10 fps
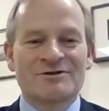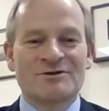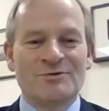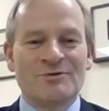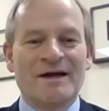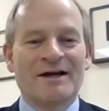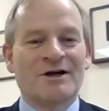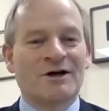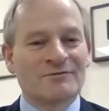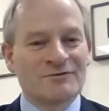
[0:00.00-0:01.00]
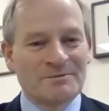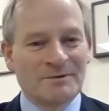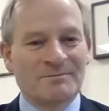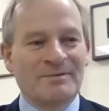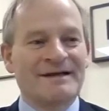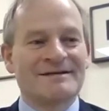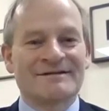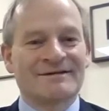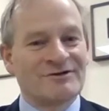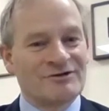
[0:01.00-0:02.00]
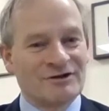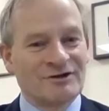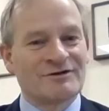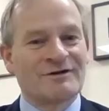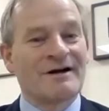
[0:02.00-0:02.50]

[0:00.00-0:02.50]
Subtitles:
to a comfortable place that the children